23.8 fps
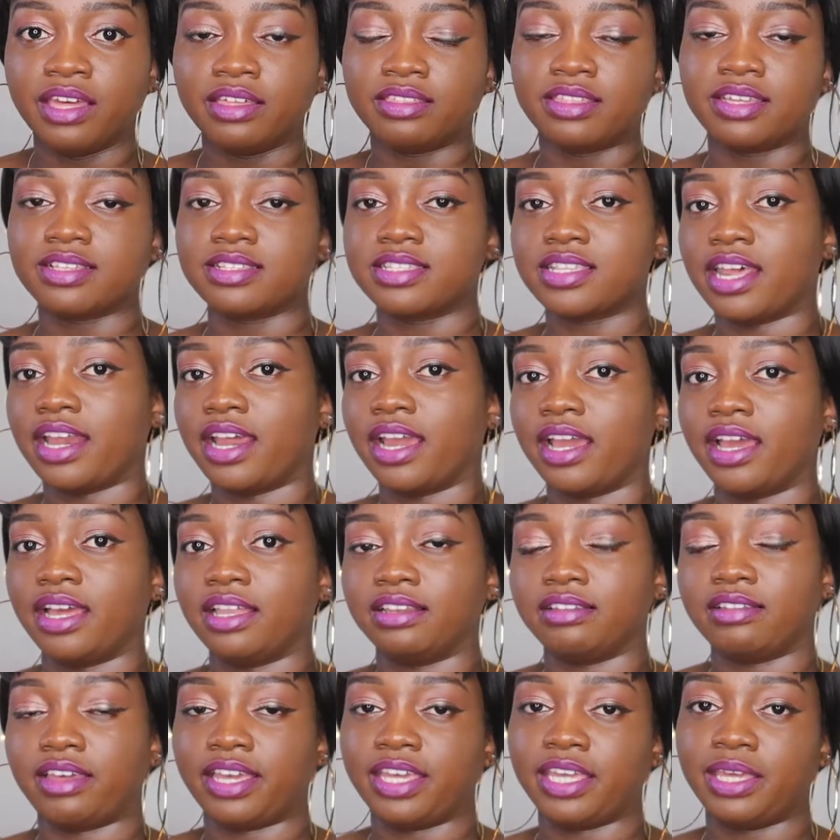things that
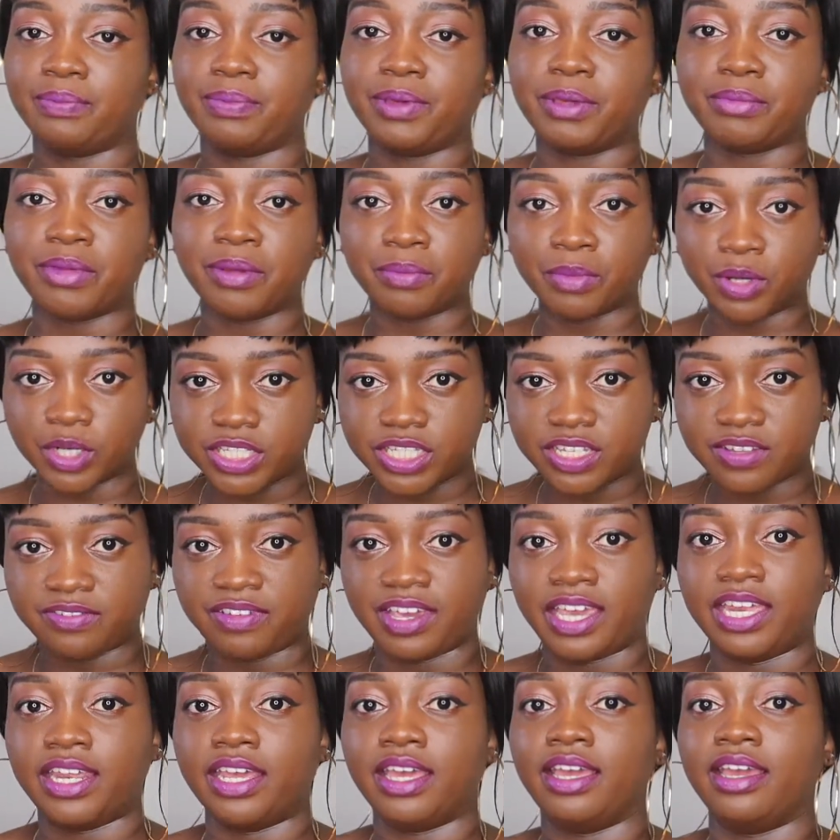are like keeping me
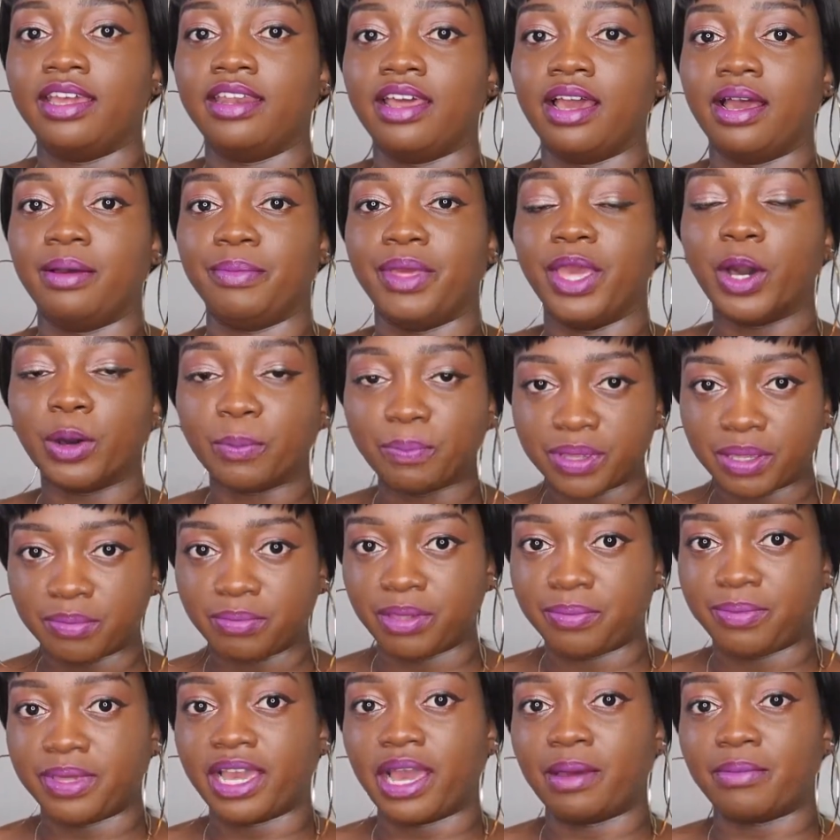motivated, helping
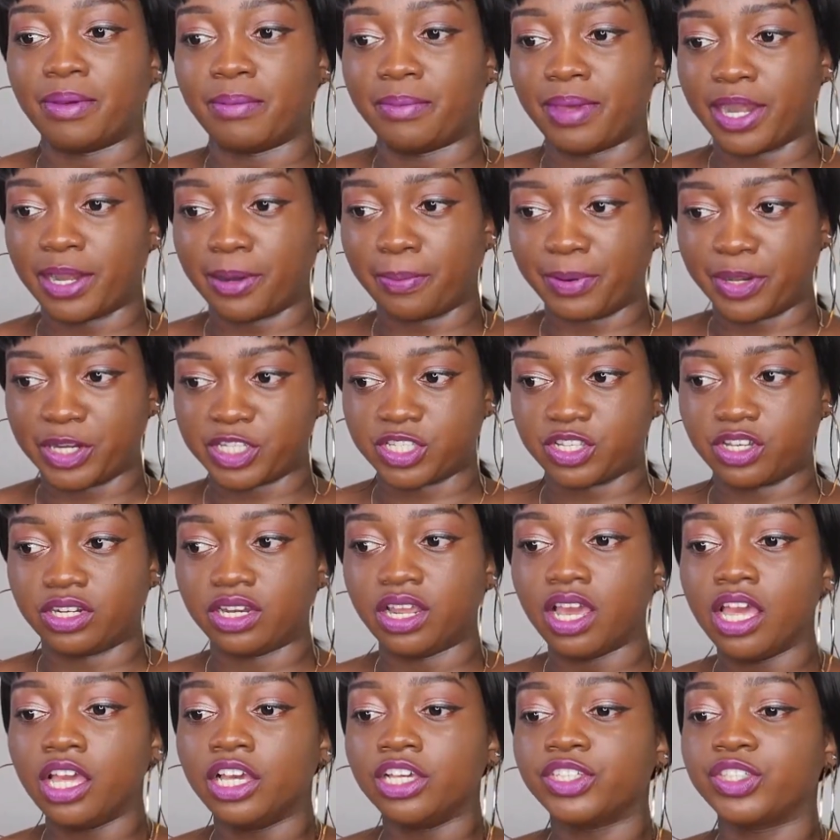me become a better
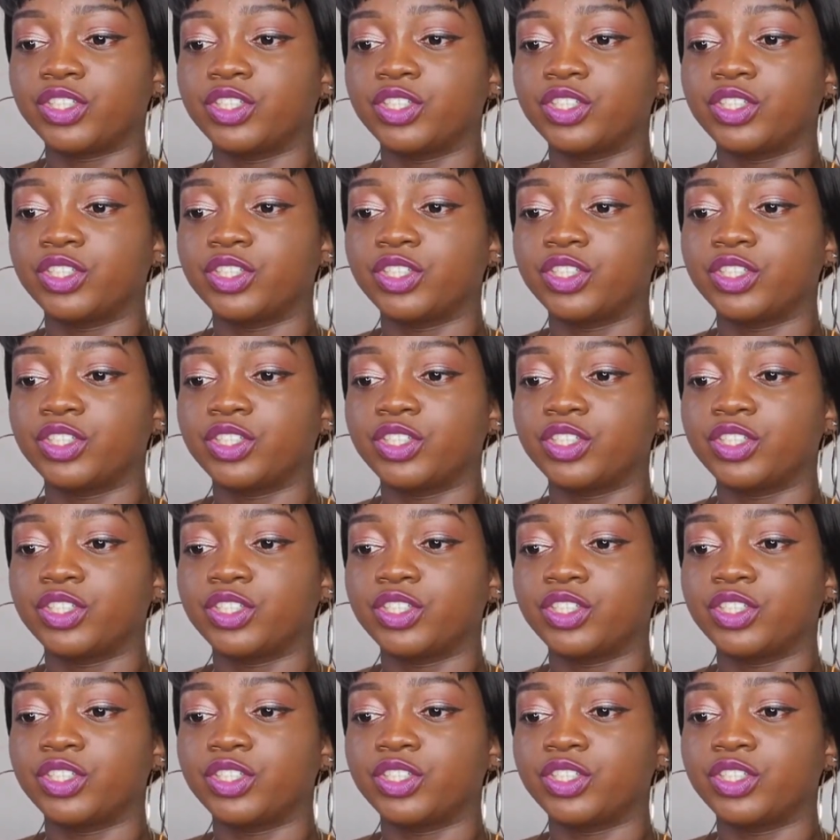person.